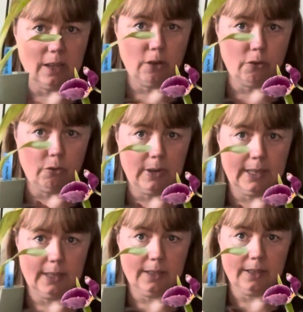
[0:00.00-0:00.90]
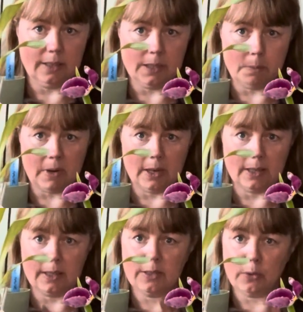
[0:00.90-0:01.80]
a growing
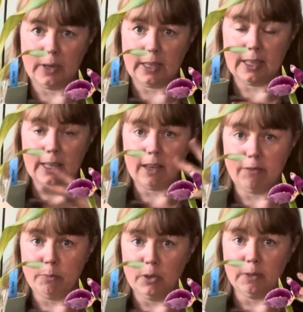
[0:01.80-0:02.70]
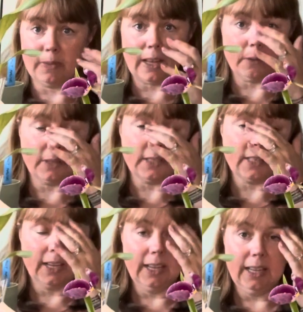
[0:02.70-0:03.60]
spurt, so it can have more flowers
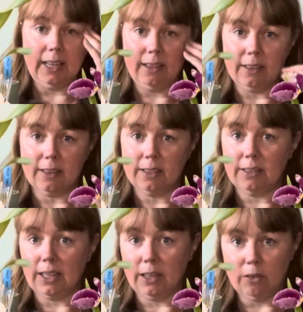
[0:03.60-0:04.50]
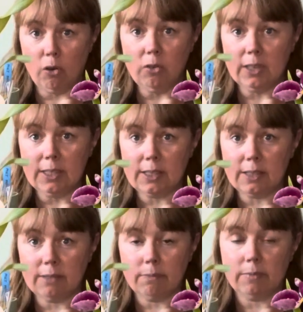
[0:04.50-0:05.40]
either in
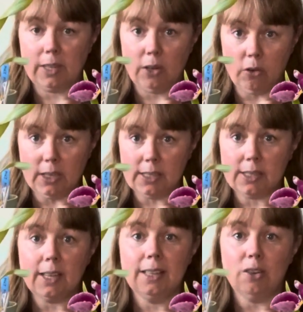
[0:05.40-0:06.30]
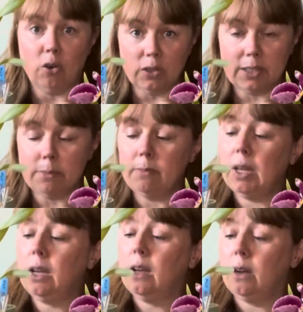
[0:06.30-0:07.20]
autumn,
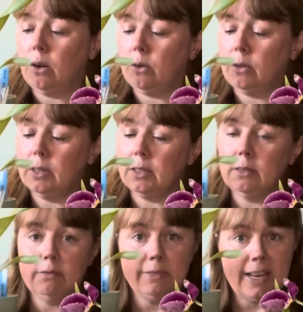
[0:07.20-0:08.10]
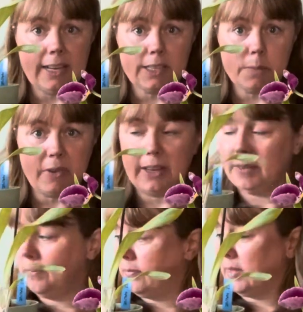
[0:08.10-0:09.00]
or next spring.
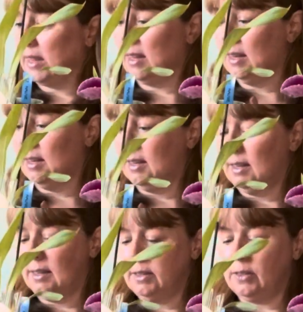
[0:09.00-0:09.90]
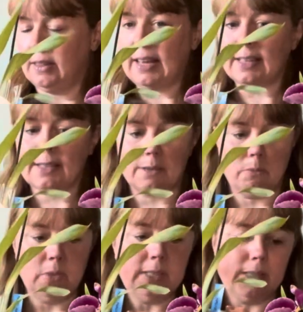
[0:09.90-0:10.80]
So that's,
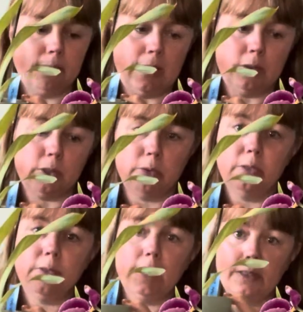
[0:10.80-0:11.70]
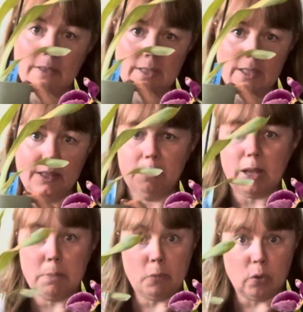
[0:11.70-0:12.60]
once the flowers go over,
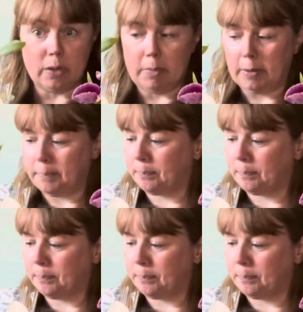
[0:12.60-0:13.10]
I pot them up.